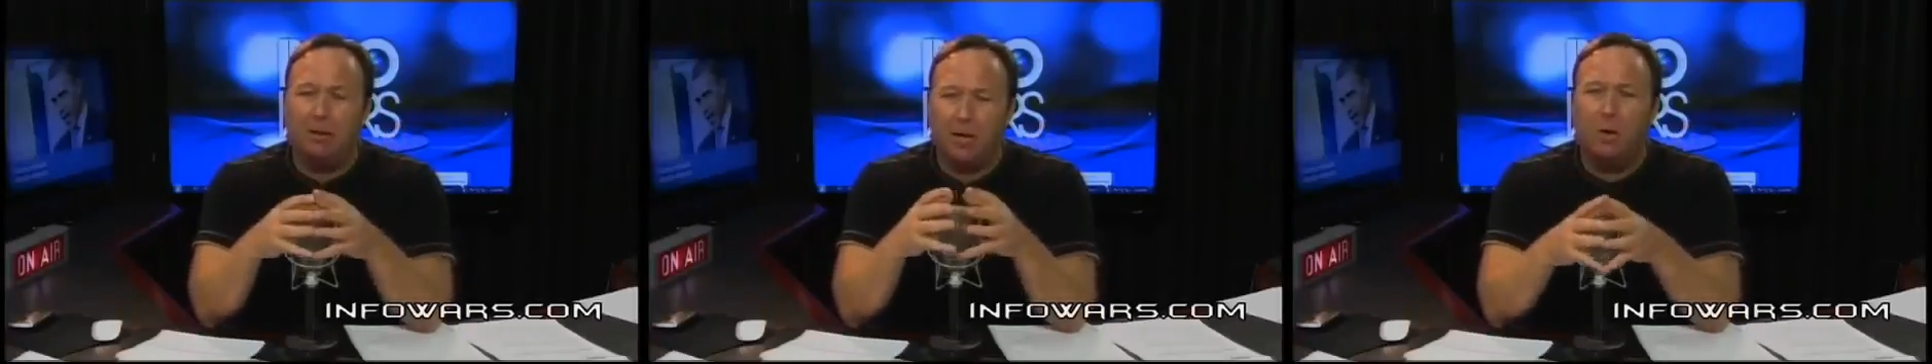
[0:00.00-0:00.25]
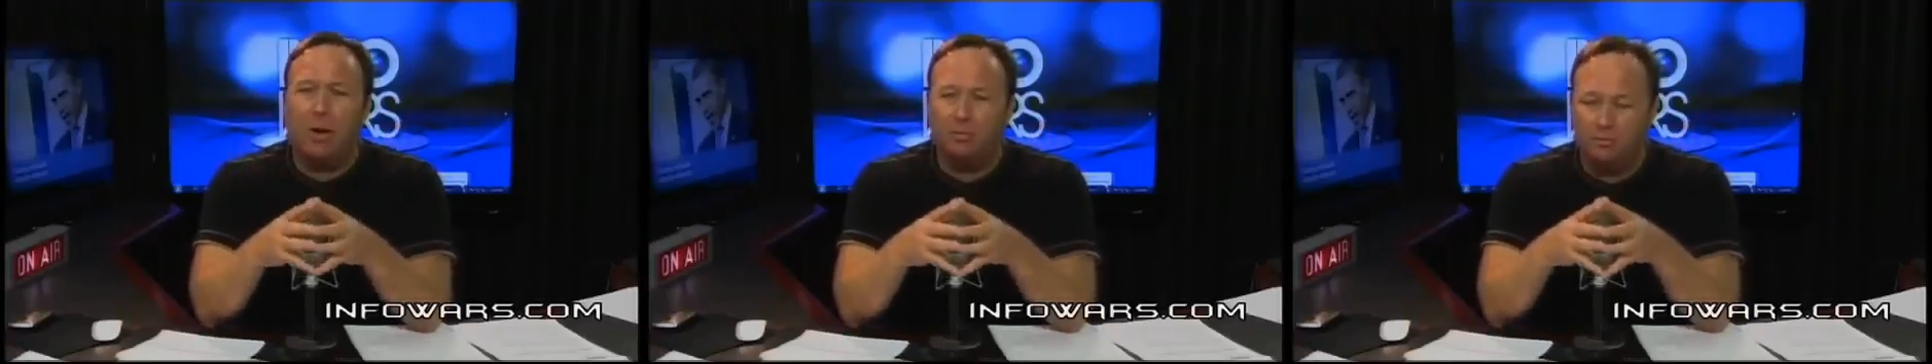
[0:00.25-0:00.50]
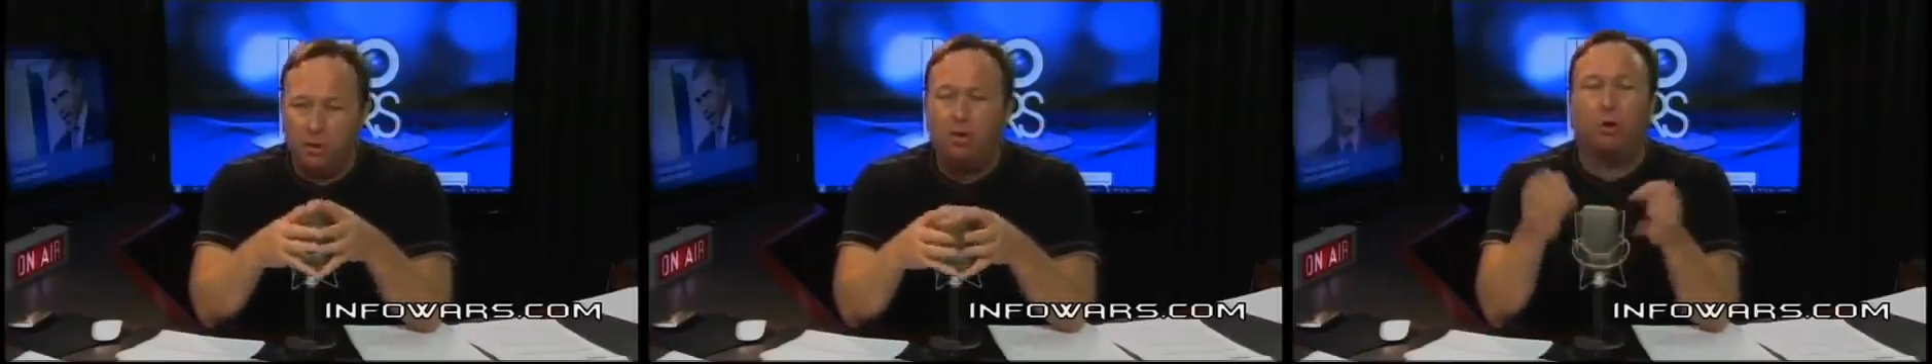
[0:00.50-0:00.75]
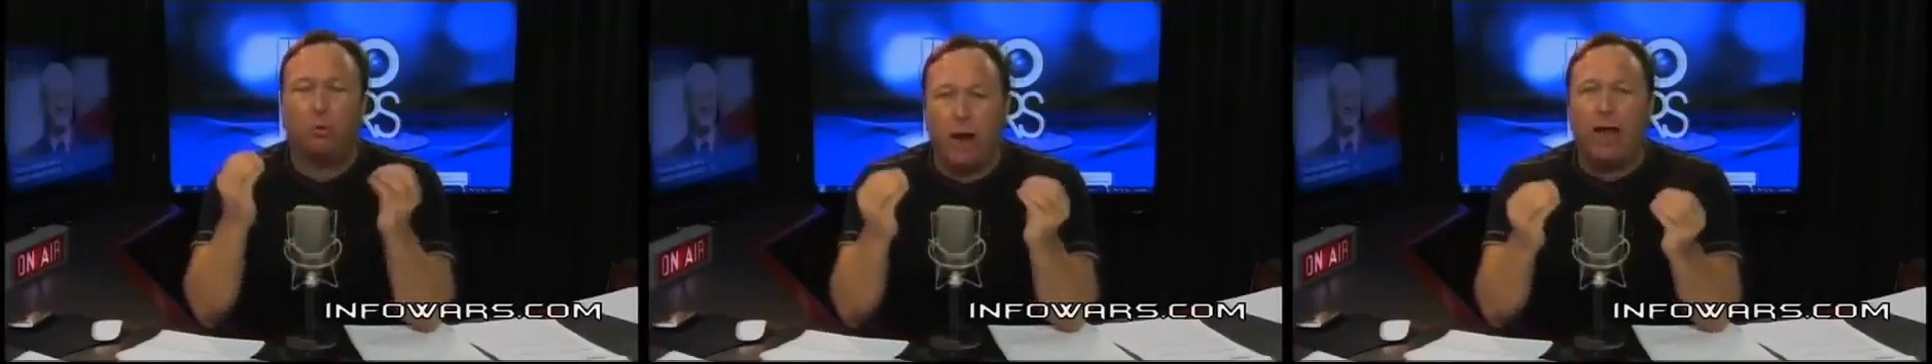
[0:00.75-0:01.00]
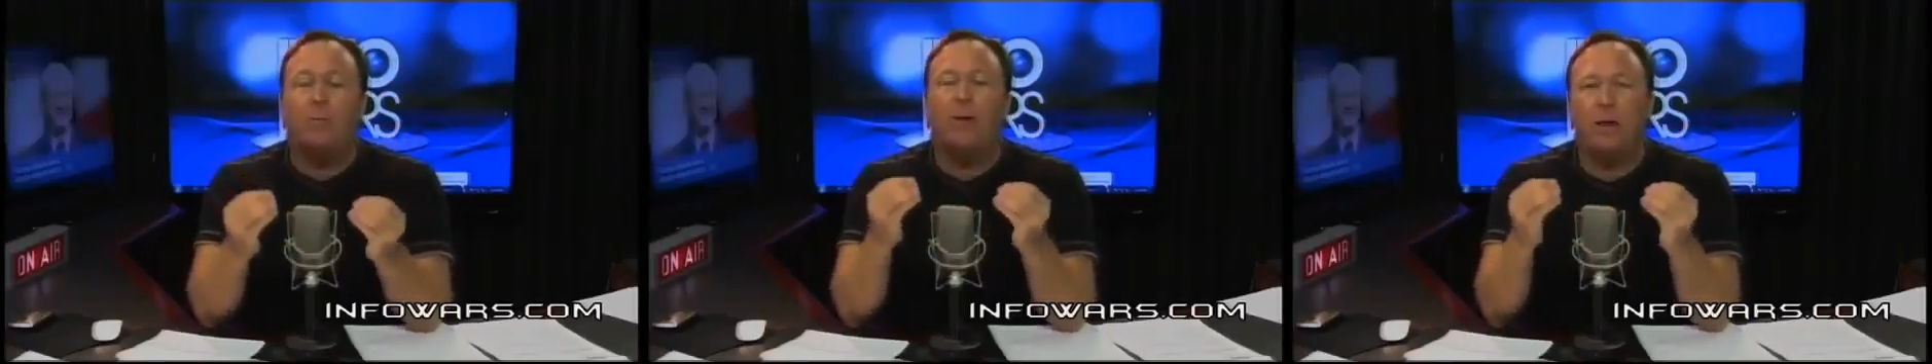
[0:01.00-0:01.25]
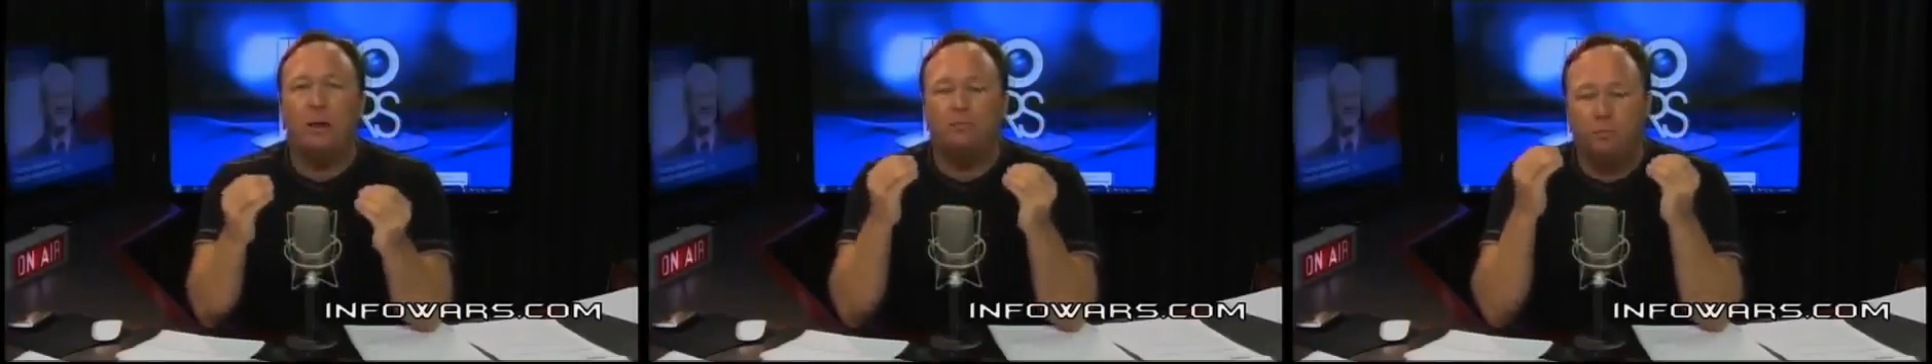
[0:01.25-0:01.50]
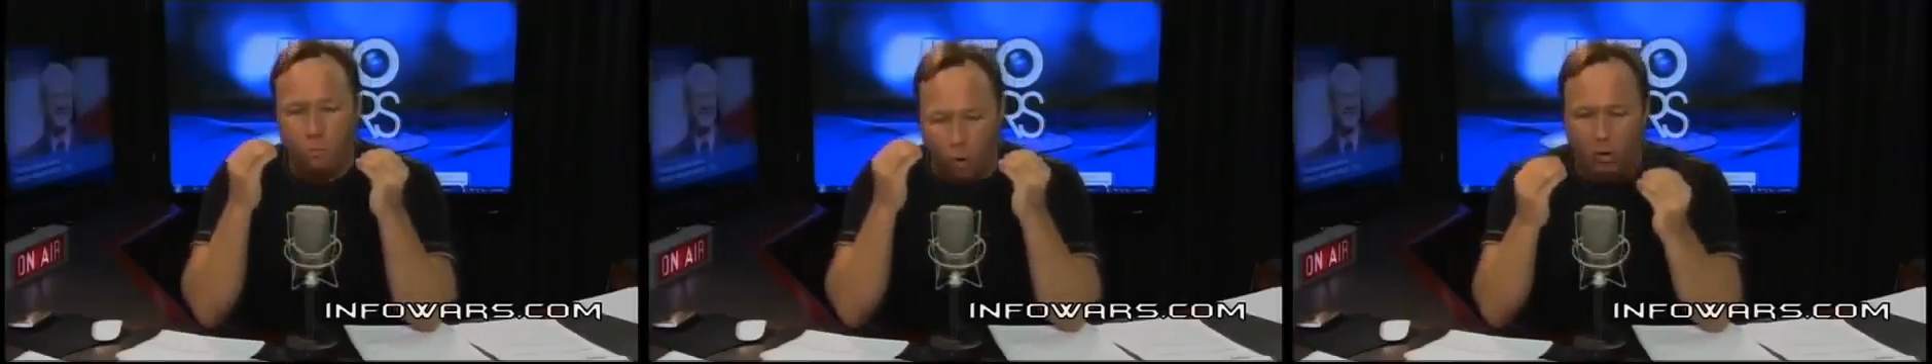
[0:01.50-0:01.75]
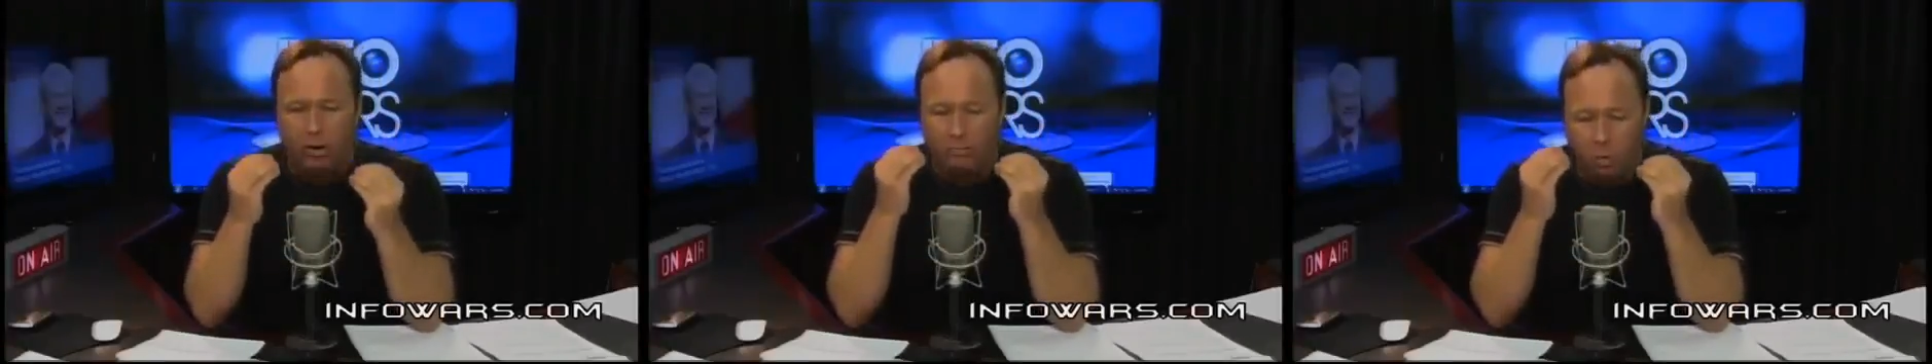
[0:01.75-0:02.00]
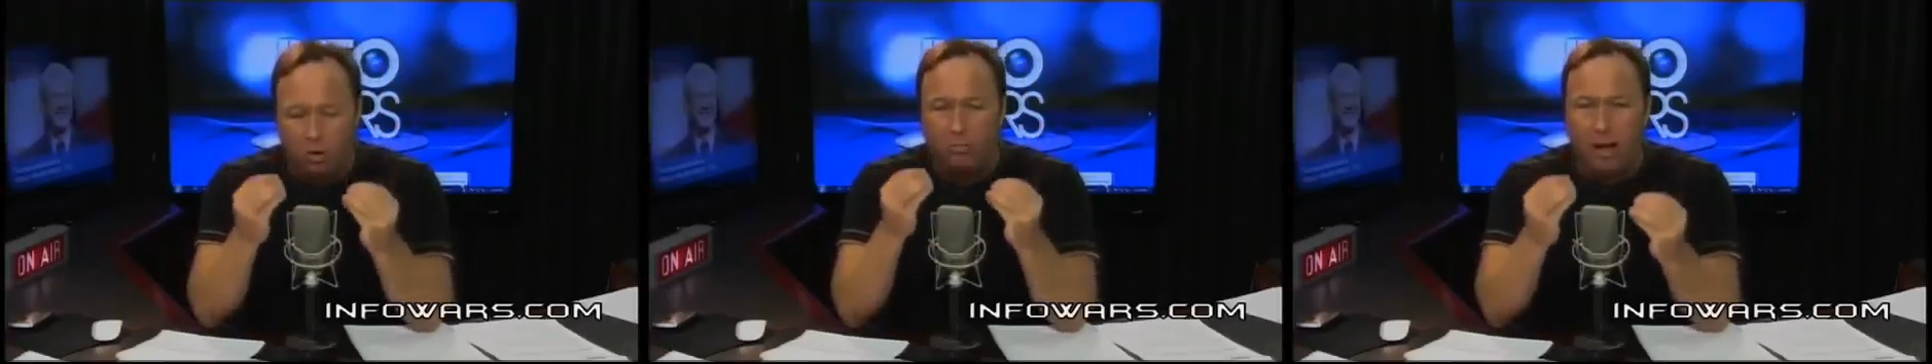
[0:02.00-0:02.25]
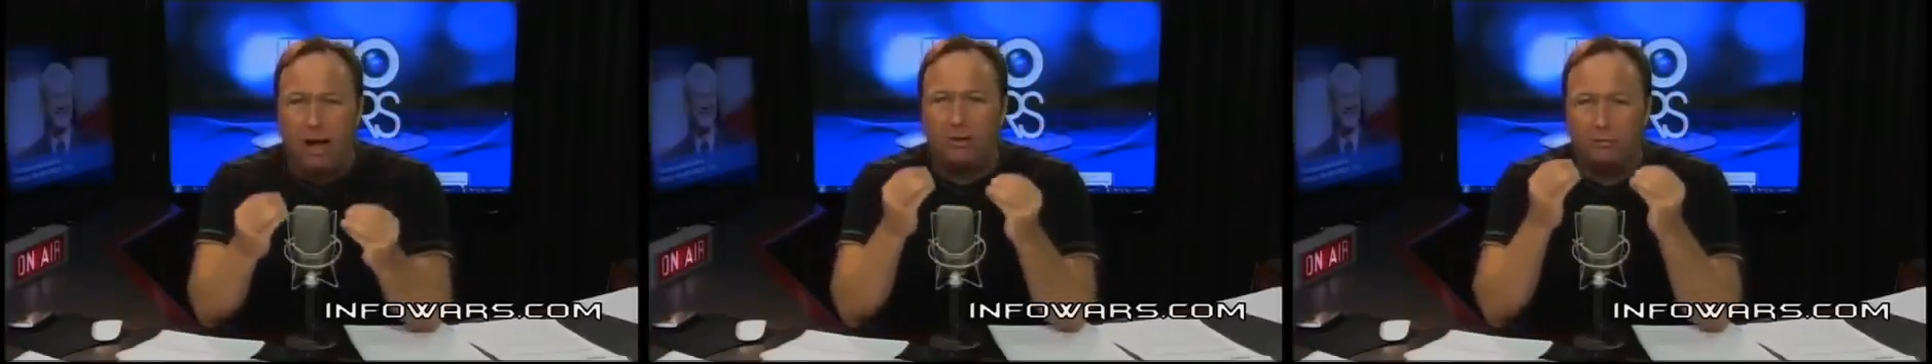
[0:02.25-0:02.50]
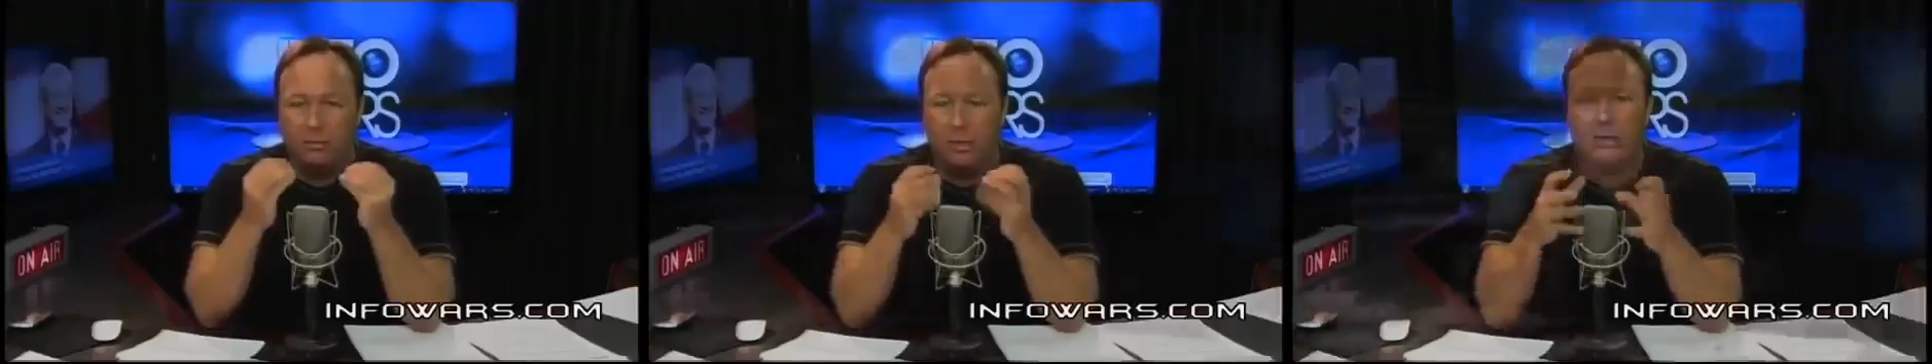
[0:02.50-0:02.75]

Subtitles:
You know what? You're right. We need to worry more about